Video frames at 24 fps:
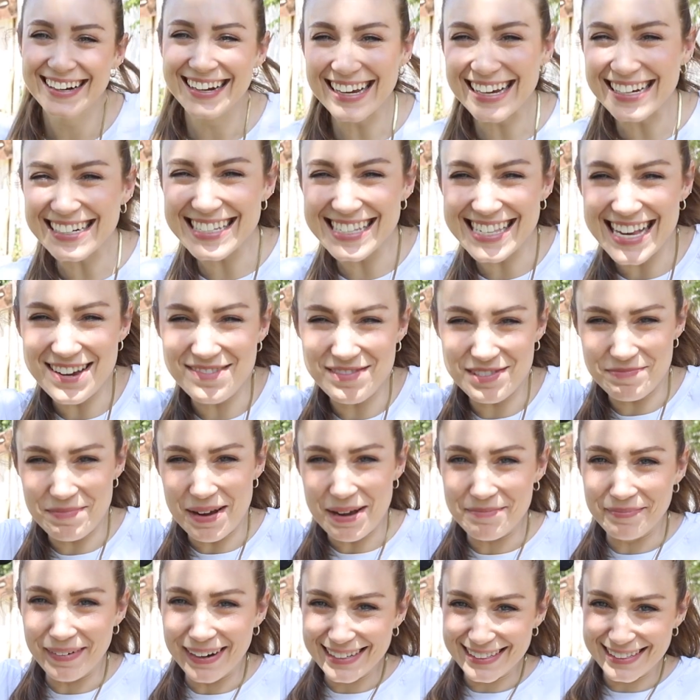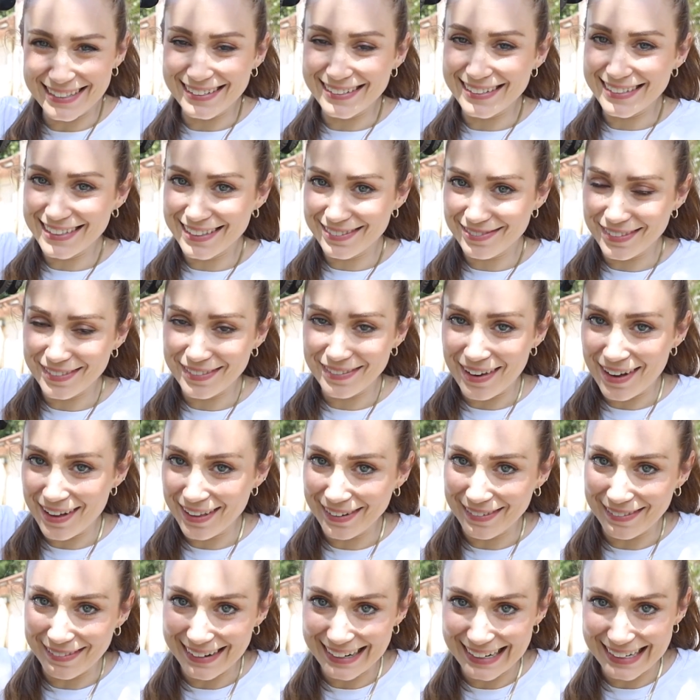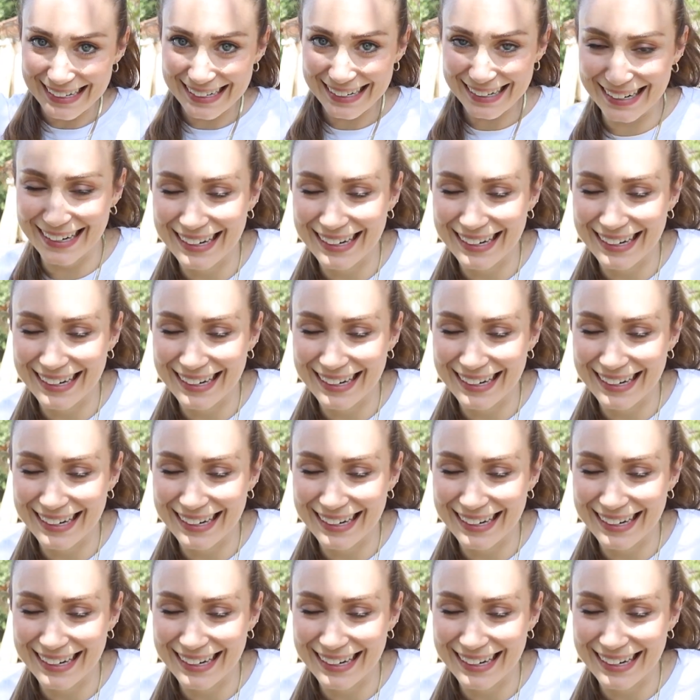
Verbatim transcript: He saves my muscles from all the work.